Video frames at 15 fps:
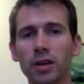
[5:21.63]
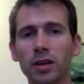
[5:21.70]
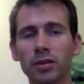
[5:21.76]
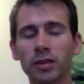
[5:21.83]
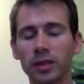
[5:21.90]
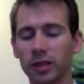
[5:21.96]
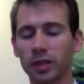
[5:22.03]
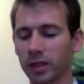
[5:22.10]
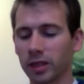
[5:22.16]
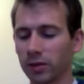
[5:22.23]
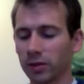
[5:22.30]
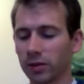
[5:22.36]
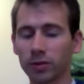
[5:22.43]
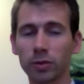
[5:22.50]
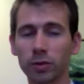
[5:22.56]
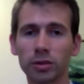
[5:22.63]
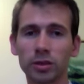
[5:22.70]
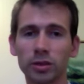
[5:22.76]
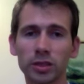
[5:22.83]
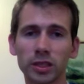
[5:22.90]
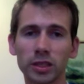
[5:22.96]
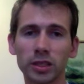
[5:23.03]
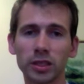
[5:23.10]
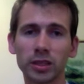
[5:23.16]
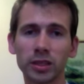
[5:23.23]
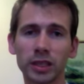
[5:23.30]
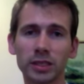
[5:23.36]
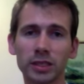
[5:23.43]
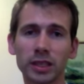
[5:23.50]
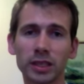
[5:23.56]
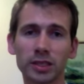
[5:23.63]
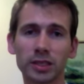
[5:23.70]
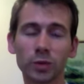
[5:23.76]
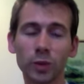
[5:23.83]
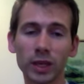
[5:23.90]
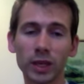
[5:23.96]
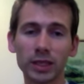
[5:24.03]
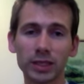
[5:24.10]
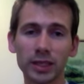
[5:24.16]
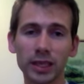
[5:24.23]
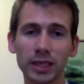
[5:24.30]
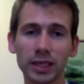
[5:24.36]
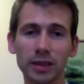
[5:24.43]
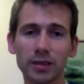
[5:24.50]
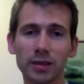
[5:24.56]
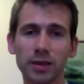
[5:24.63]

All right, I look forward to seeing you guys next Wednesday.